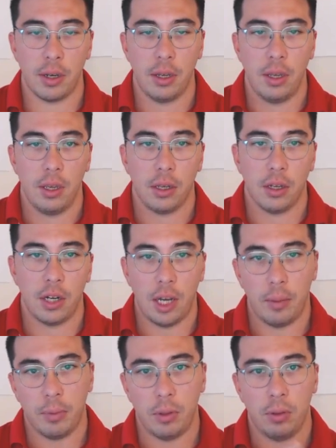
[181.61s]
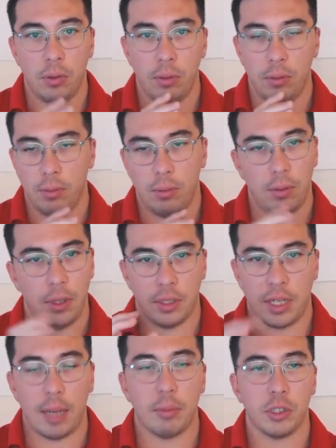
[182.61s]
in could help you
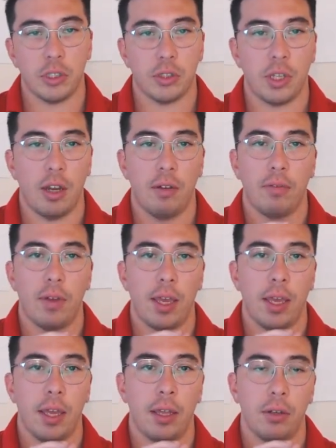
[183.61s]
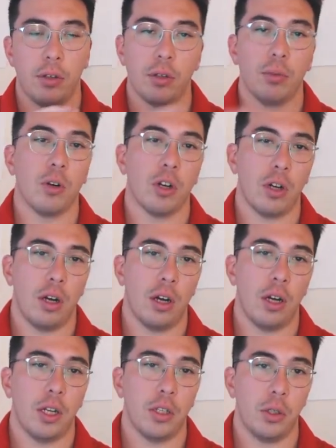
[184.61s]
establish yourself and you can work
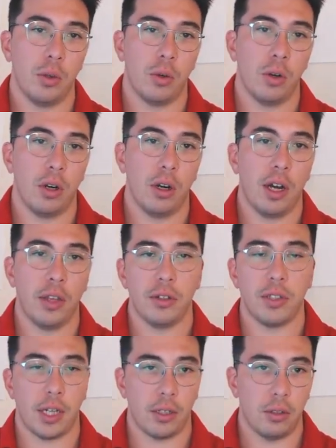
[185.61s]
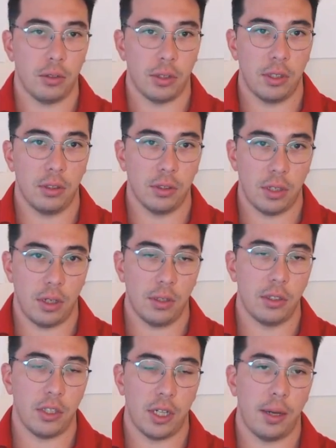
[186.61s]
on your other technical skills
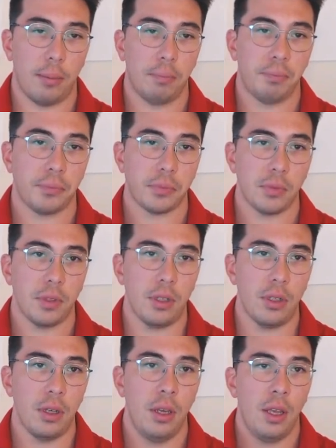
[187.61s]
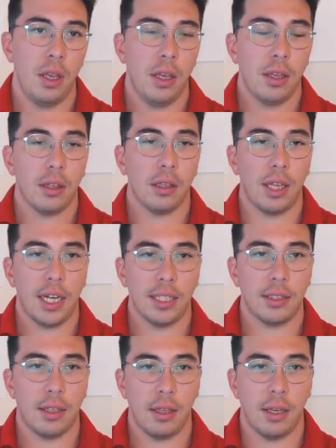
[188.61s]
on the job. The
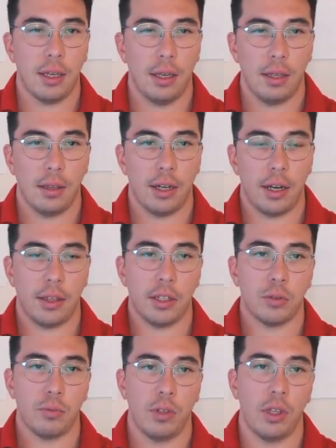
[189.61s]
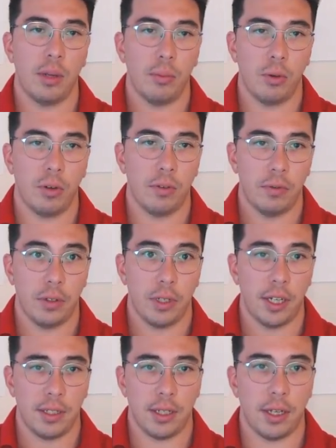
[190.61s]
last thing that I think is really important for a
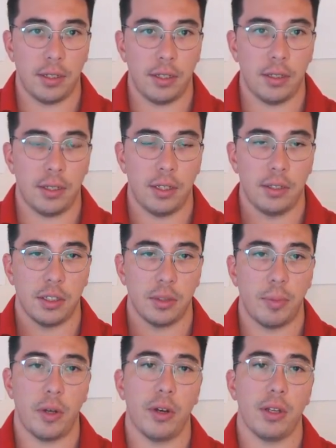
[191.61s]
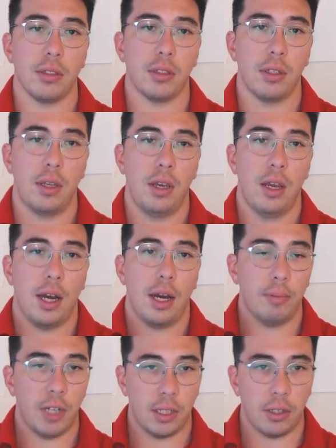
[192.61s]
data scientist is experience.
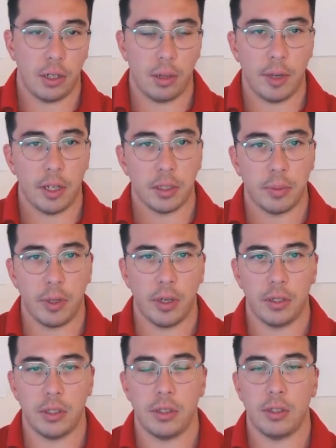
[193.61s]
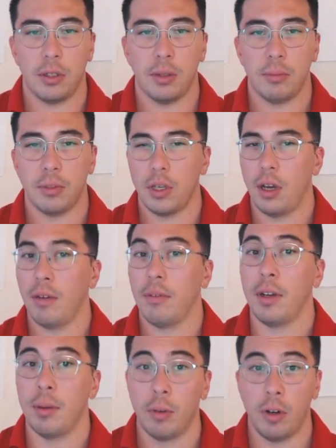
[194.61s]
I'm not talking about experience in terms of
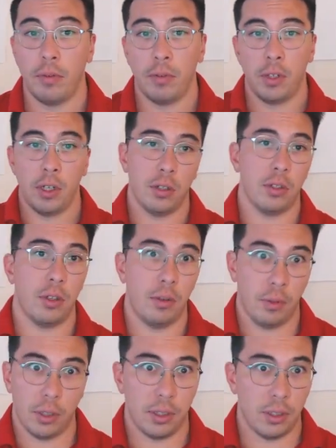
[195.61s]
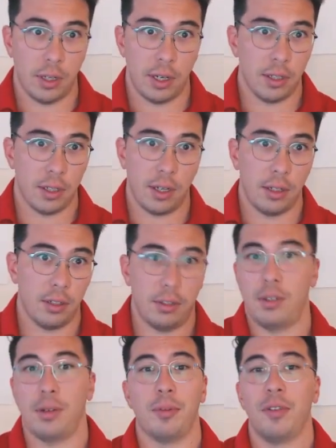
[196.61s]
the number of years that you've worked as a data
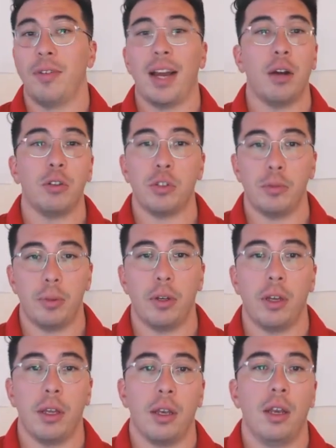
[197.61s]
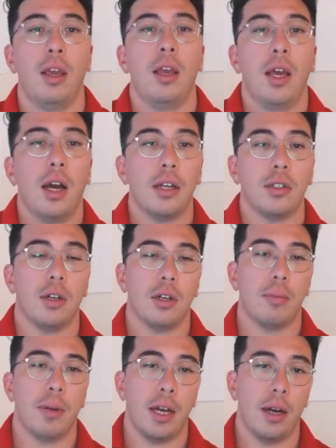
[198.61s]
scientist and the number of hours you put in. I
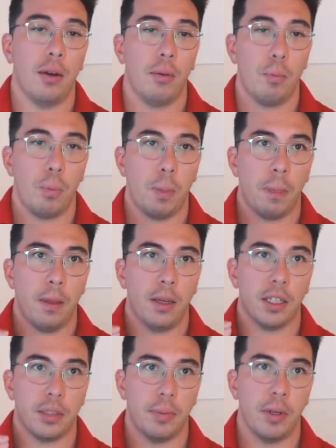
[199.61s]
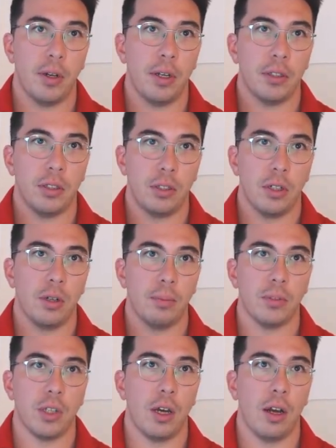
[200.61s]
talk about experience in
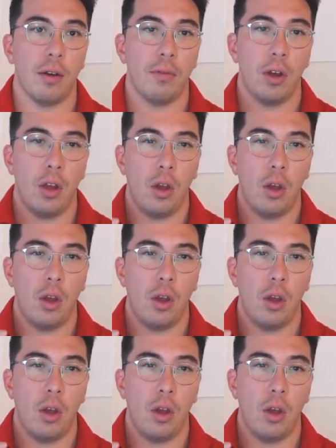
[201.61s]
terms of